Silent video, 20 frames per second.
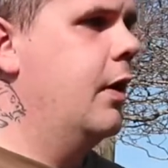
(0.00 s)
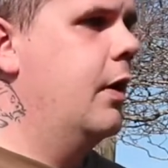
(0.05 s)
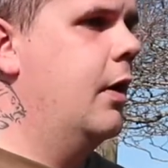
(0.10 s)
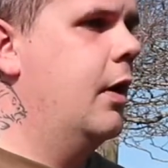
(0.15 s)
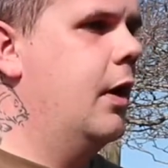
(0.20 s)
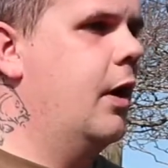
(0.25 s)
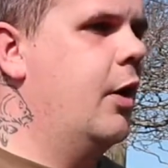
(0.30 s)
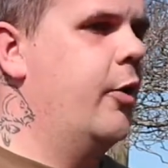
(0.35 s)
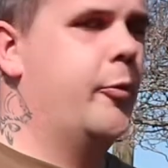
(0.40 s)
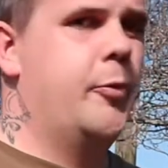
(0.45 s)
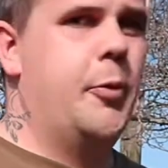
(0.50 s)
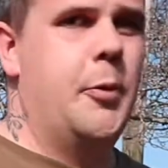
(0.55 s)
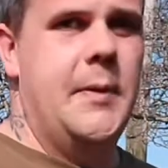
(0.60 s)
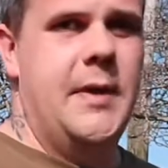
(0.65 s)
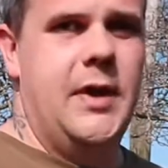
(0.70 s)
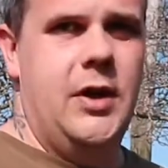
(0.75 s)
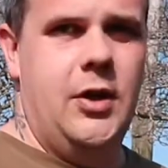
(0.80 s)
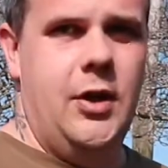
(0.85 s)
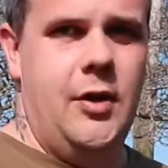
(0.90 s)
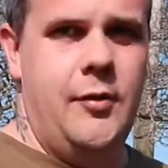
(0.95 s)
I was probably
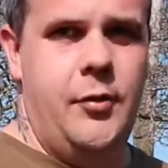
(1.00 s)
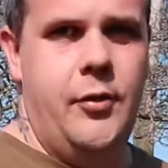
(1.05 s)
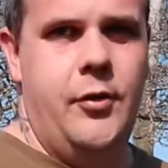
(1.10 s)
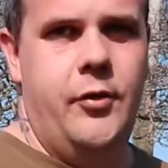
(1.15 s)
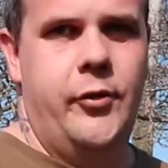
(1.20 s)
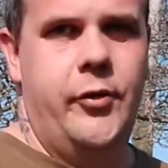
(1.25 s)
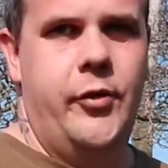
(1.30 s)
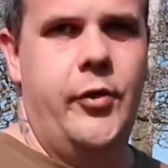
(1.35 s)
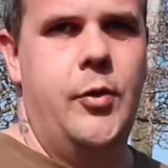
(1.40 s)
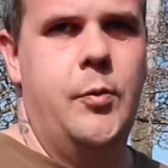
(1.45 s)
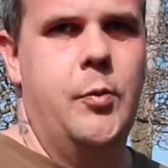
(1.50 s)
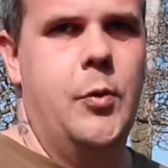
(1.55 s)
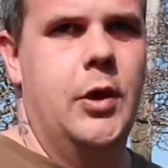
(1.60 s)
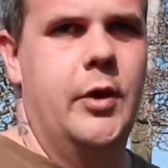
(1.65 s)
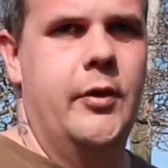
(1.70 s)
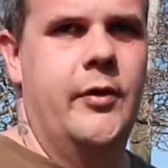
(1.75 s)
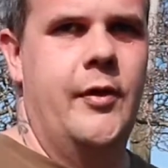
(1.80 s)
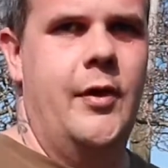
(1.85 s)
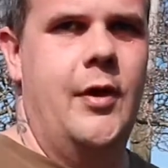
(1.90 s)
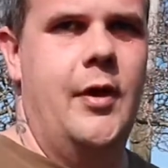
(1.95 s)
going to go for the zoom one
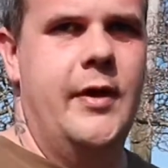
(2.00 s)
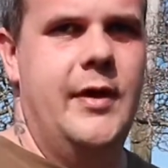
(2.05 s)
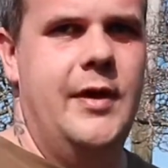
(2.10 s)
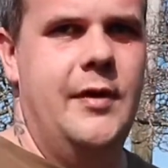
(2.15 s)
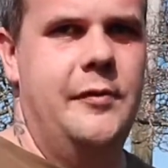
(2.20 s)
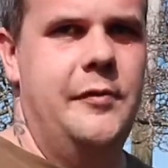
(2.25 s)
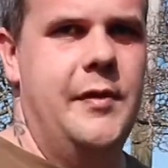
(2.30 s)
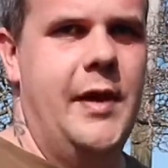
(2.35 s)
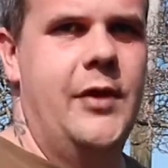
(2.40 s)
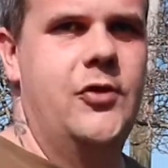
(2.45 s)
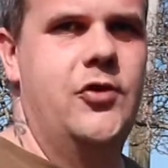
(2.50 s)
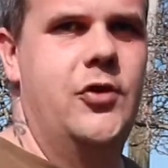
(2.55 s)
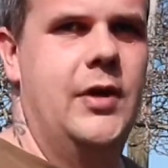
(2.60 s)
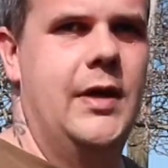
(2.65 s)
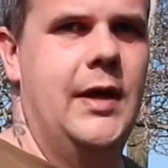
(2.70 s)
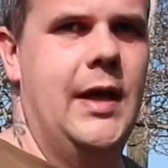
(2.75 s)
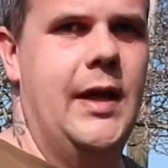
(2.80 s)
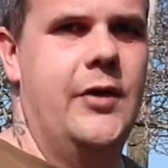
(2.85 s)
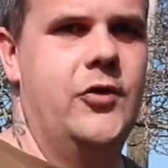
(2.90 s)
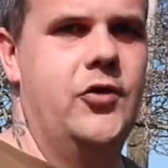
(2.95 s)
because I like the effects you can
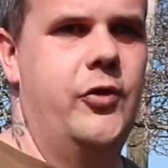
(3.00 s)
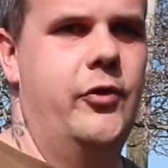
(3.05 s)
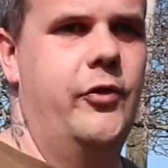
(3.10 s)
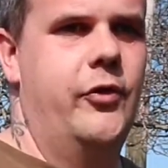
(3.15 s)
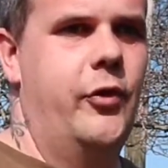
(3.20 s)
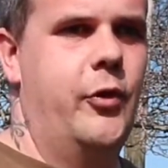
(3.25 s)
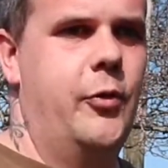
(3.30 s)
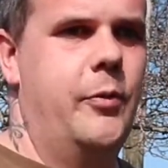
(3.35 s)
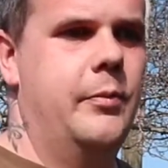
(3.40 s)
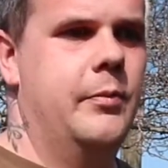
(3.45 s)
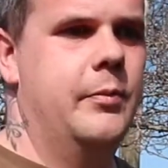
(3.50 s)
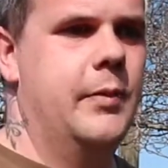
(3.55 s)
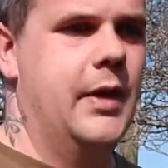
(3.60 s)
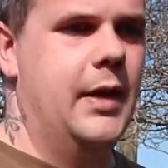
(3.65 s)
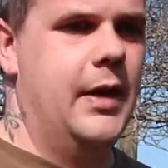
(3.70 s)
get as you zoom